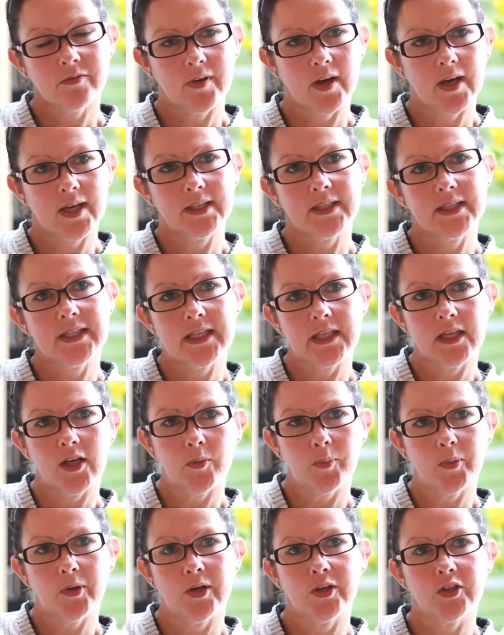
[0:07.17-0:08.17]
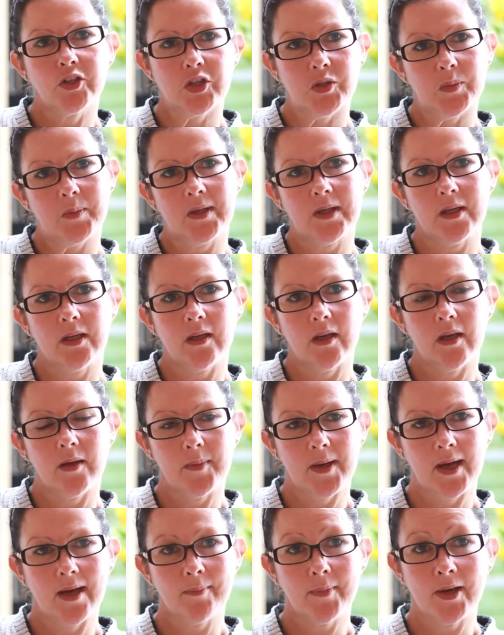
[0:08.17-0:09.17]
finally approached me
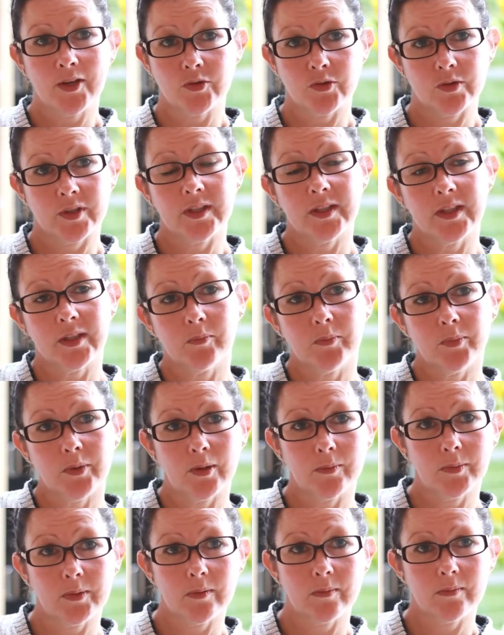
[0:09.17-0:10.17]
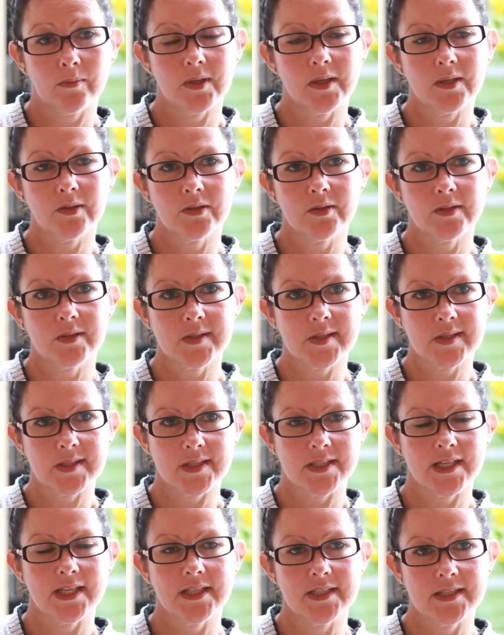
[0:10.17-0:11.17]
about my drinking problem
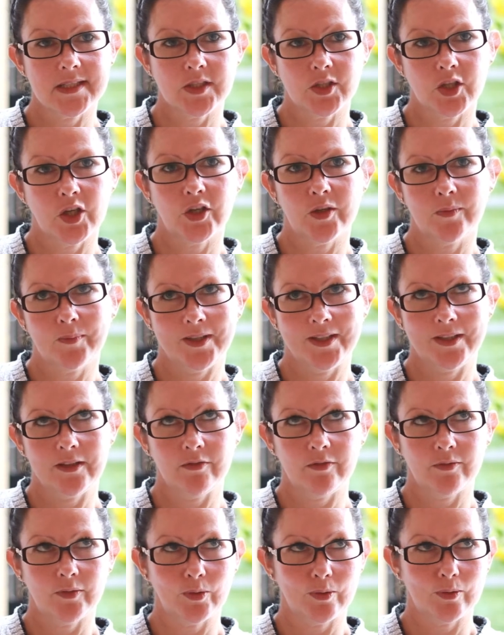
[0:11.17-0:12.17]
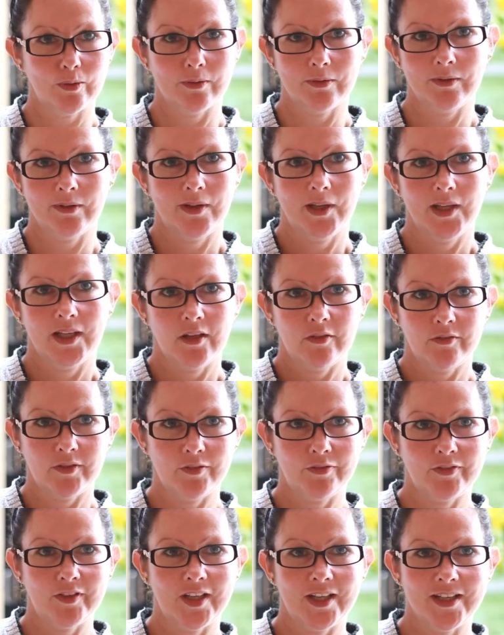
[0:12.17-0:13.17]
because he's known me for
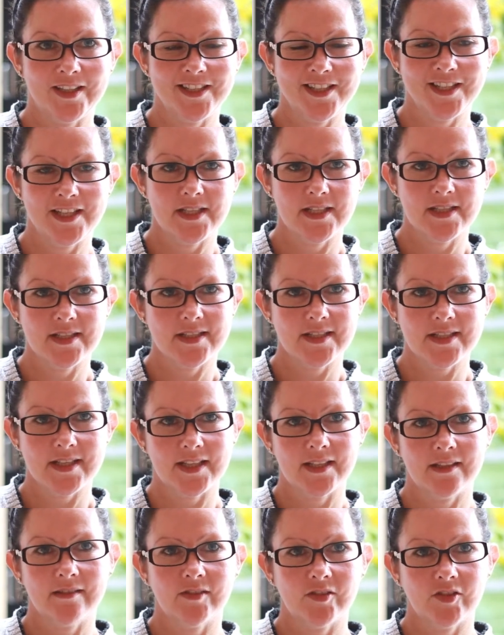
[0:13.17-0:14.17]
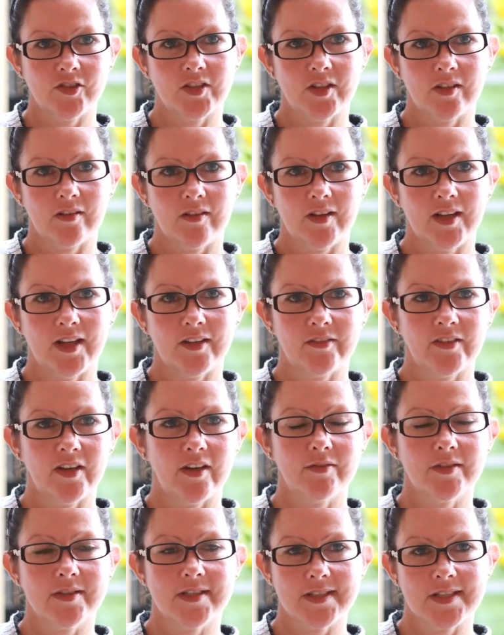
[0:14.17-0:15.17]
15 years and had
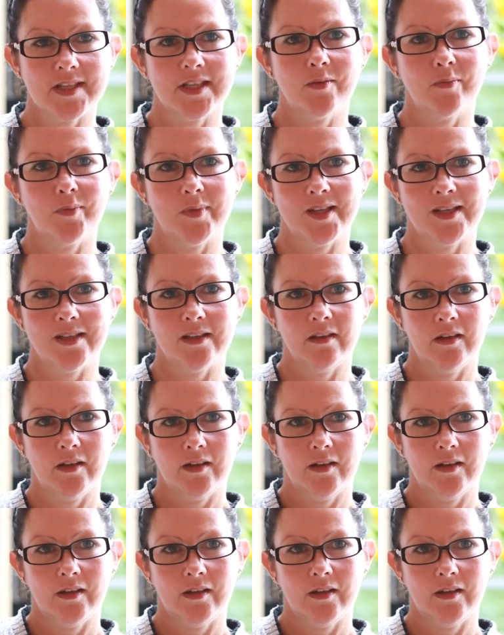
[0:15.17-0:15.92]
never seen me